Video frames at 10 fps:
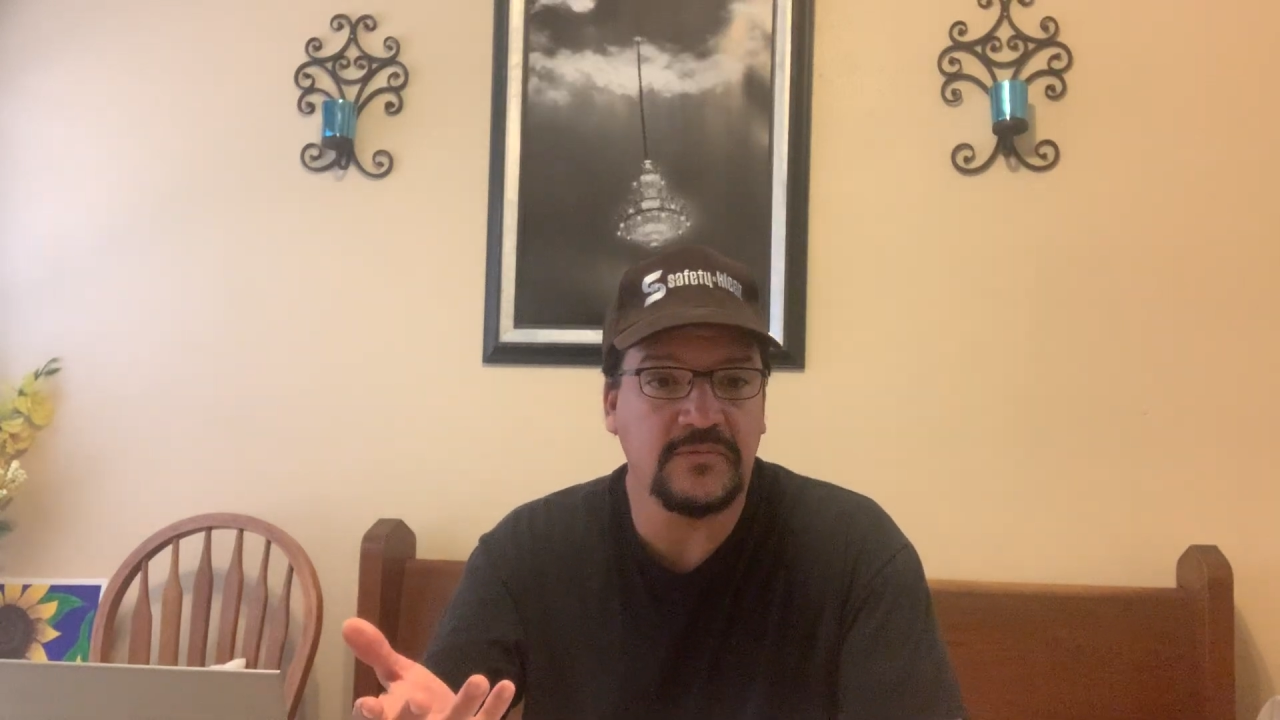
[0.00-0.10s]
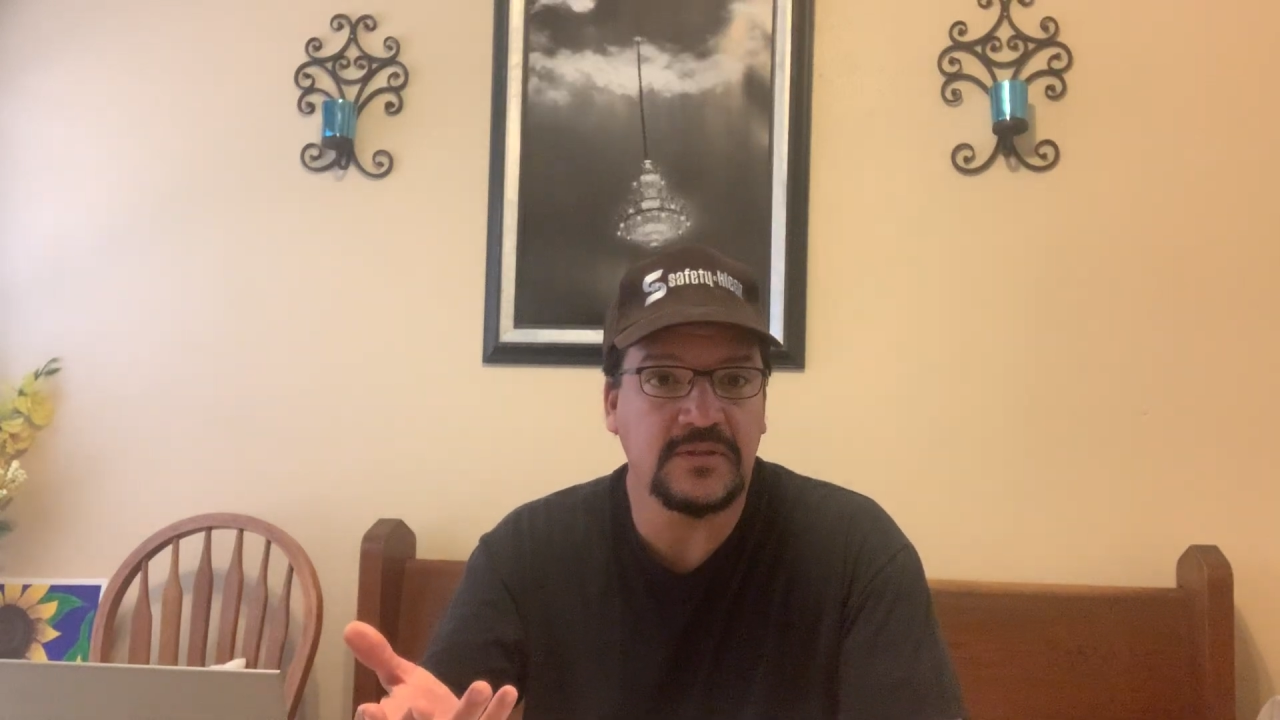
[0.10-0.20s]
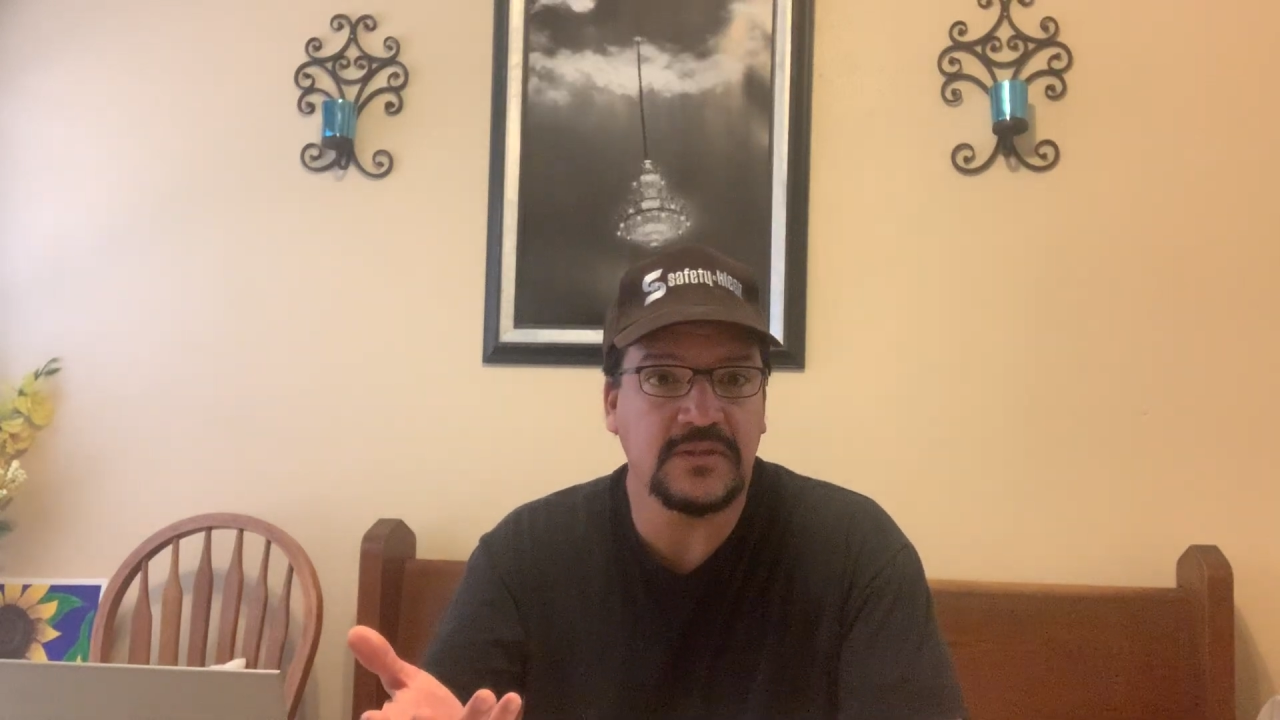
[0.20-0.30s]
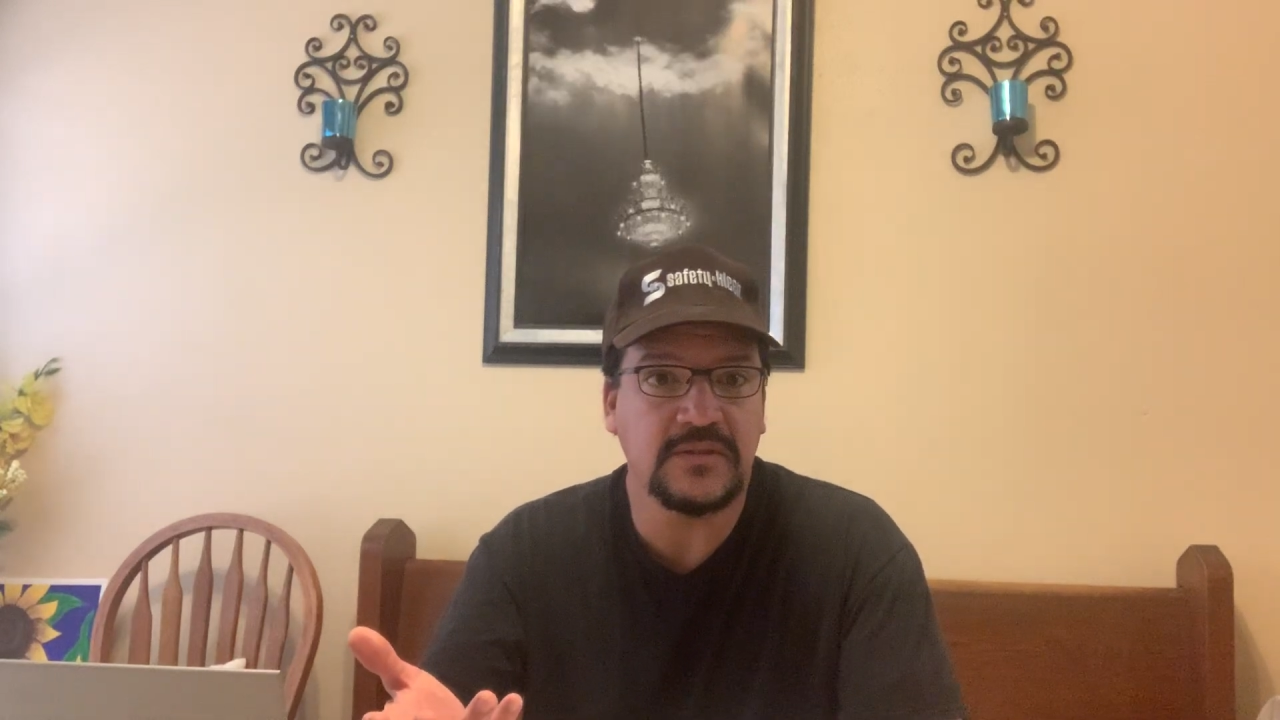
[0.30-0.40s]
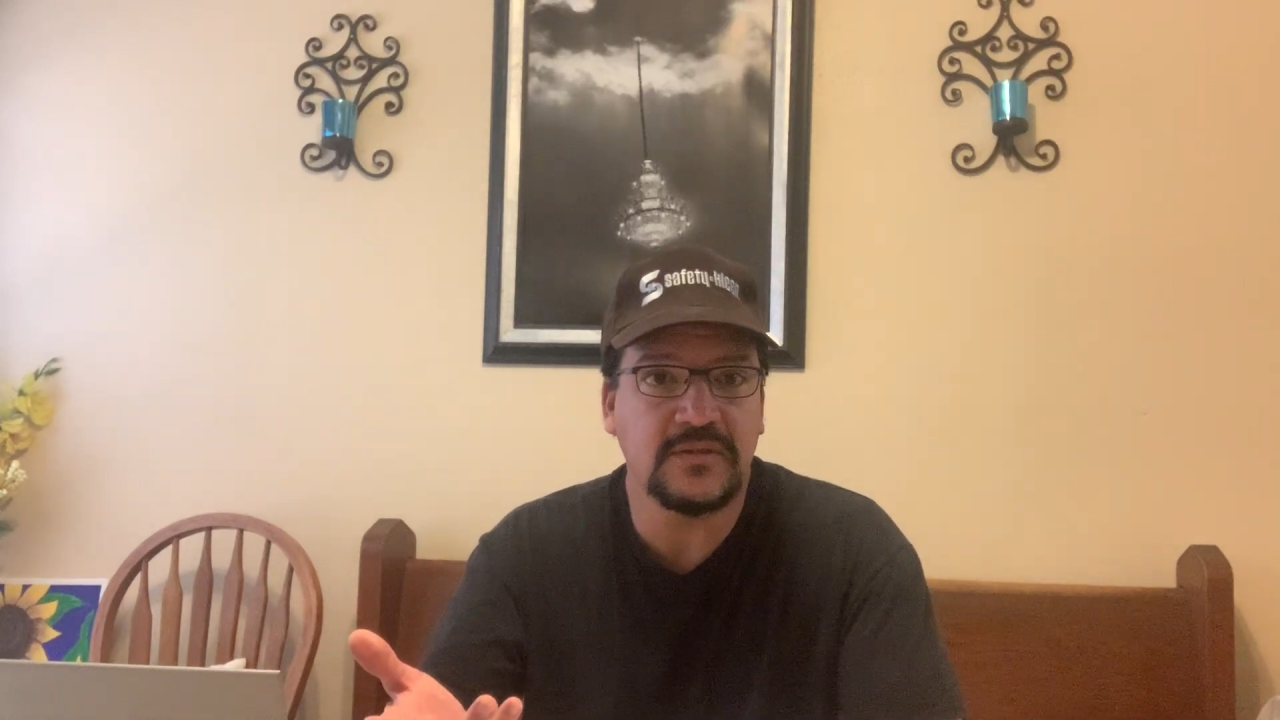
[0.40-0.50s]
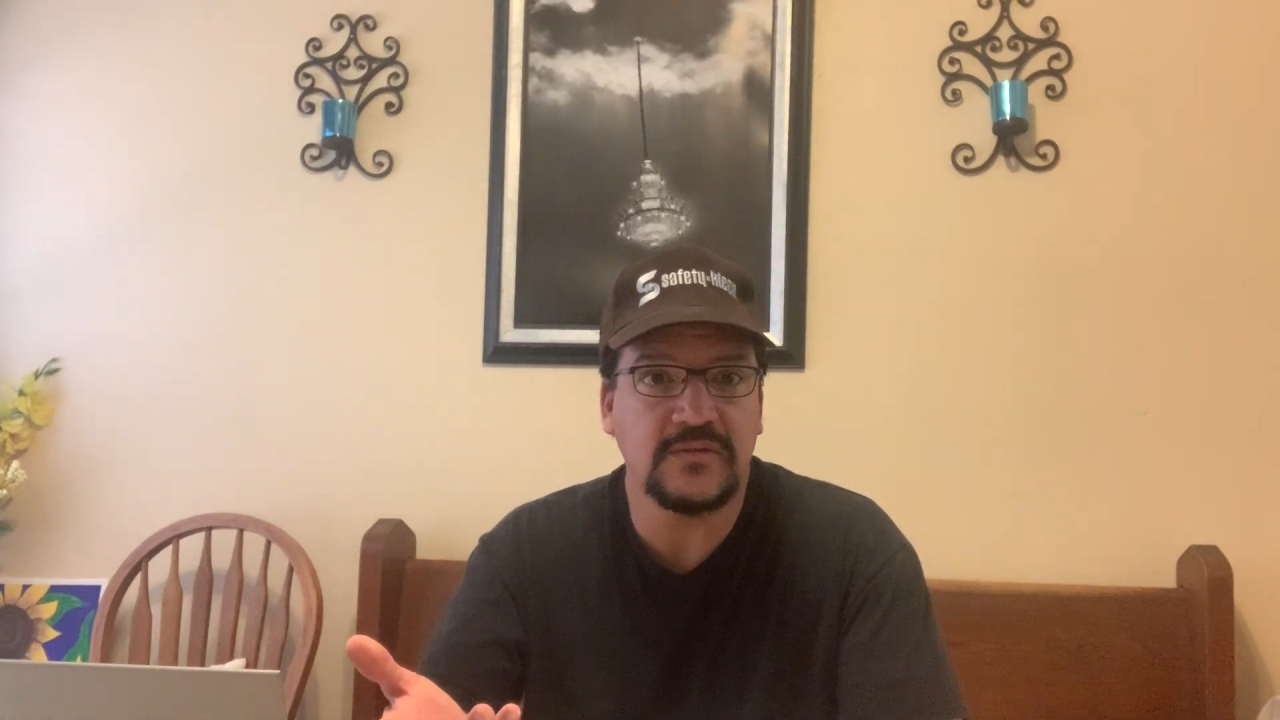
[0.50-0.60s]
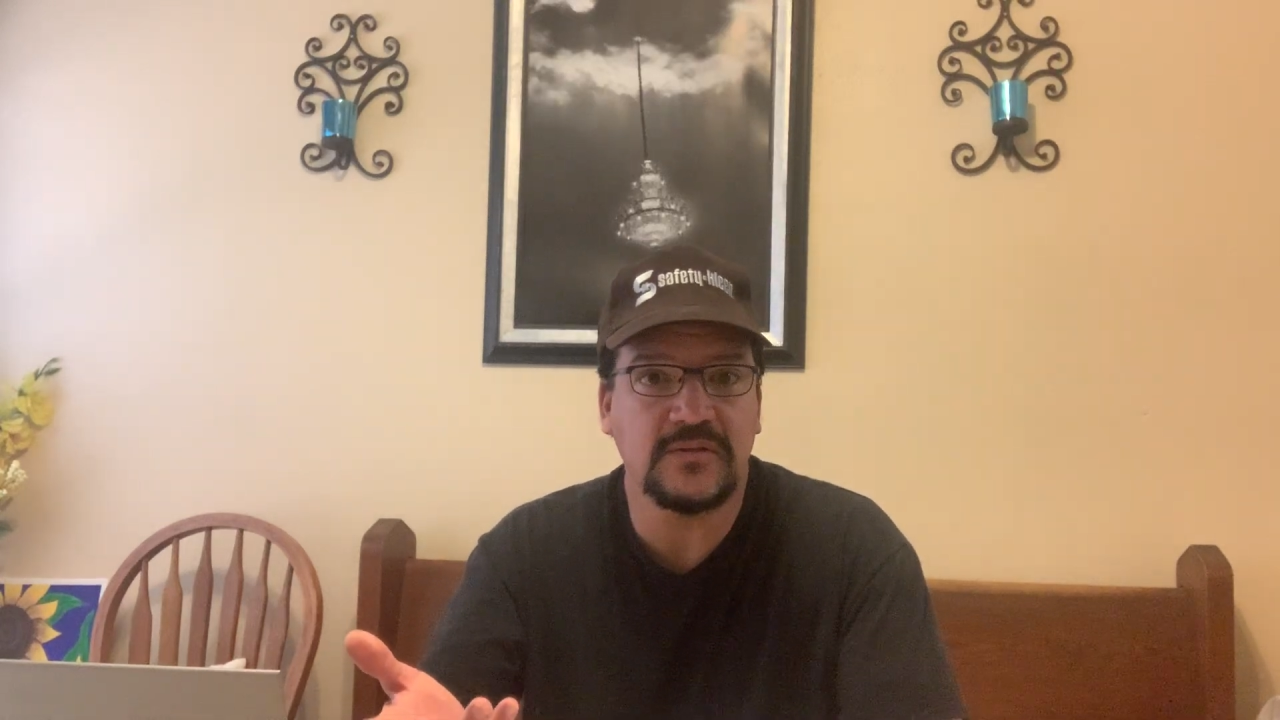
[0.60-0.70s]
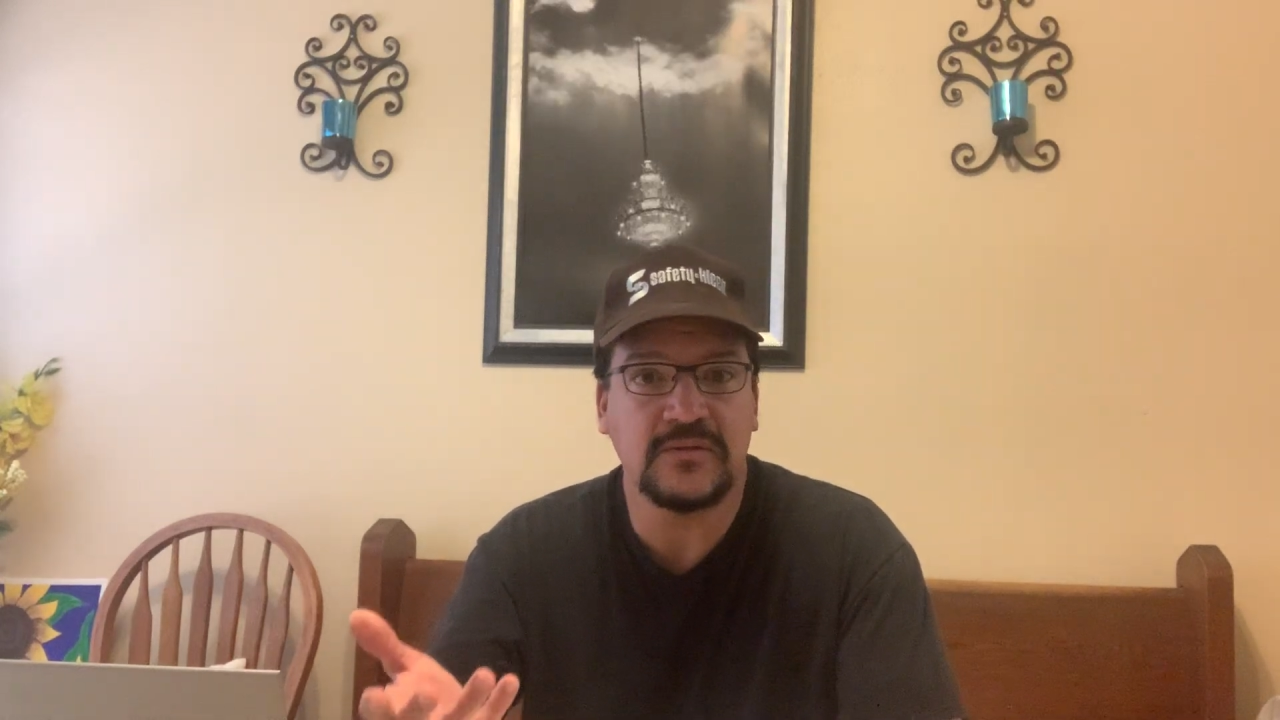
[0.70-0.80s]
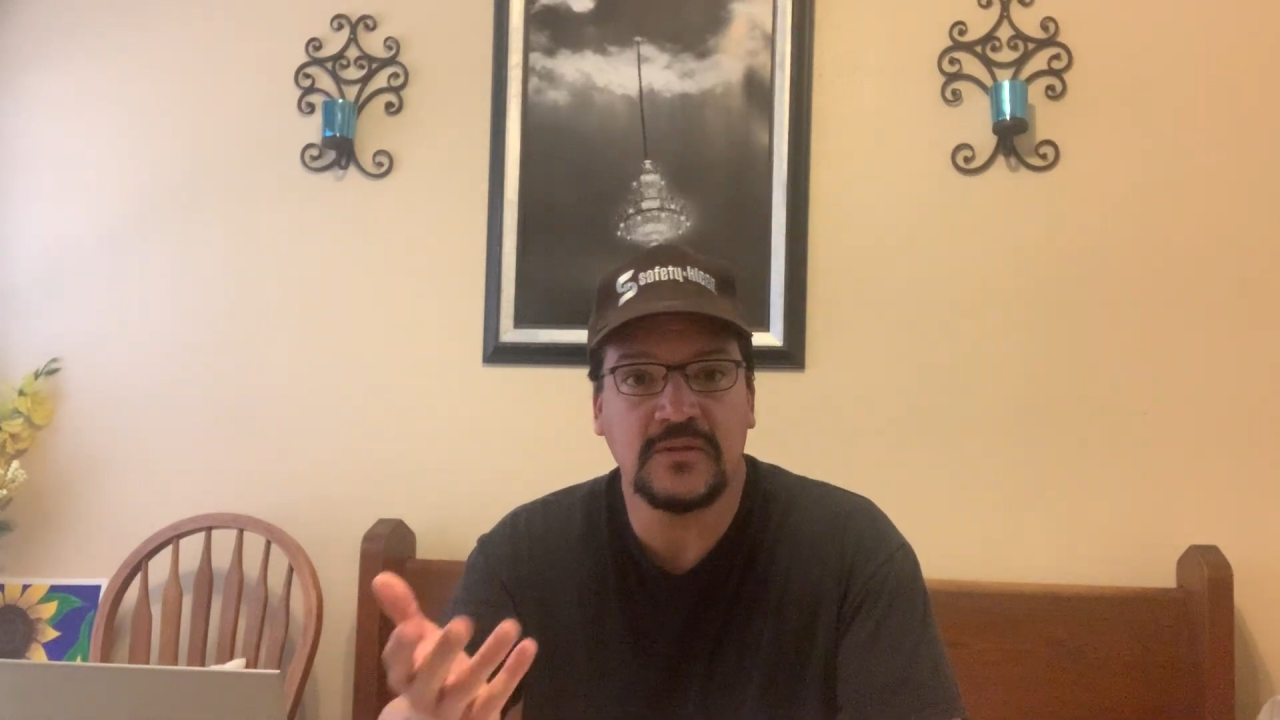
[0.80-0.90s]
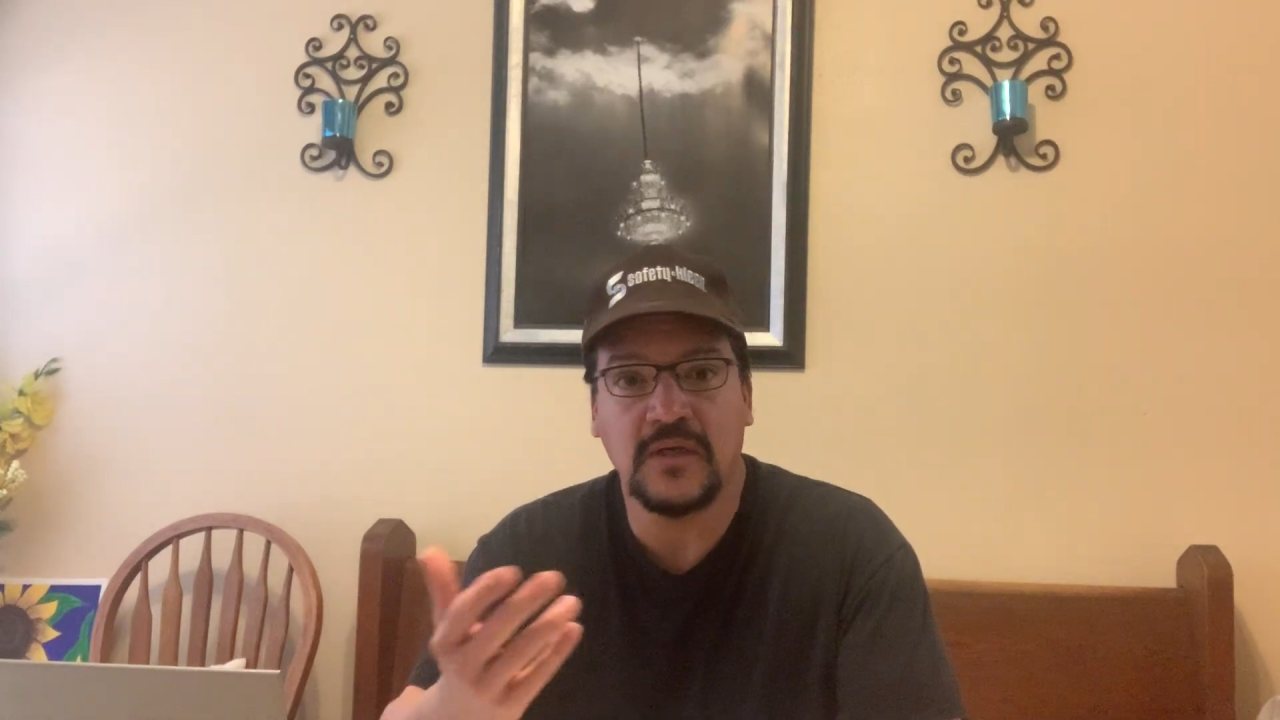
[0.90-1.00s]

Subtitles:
resistance,